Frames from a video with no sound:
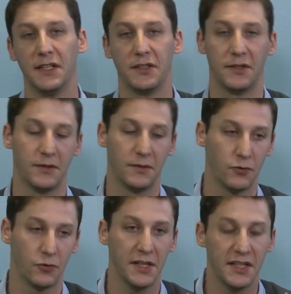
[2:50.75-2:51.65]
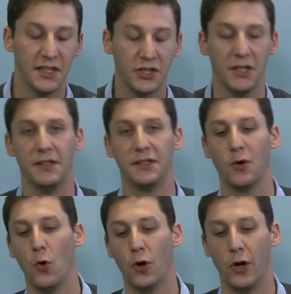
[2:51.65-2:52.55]
as transitions
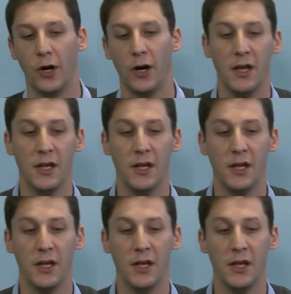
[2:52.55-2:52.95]
or